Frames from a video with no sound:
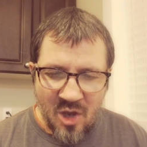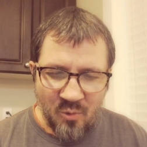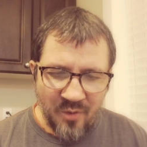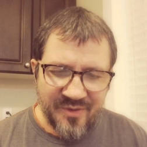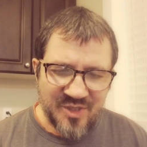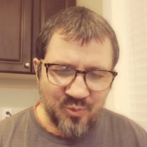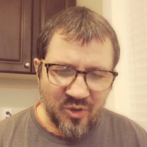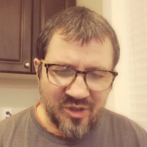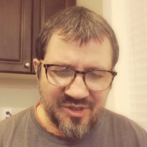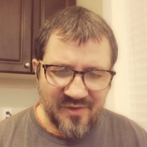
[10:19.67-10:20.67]
Won't these
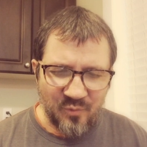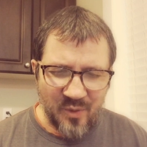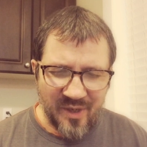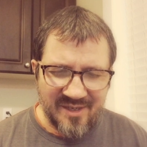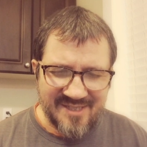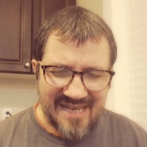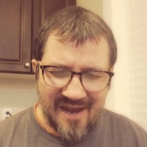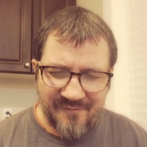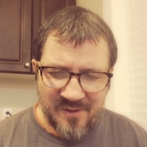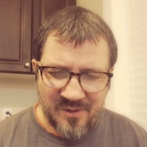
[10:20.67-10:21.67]
workers of wickedness
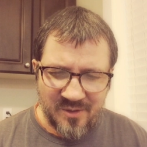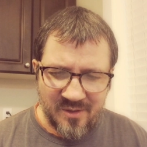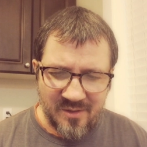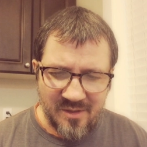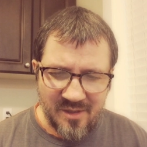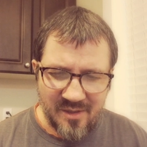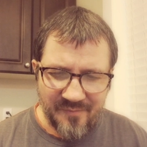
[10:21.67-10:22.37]
ever learn?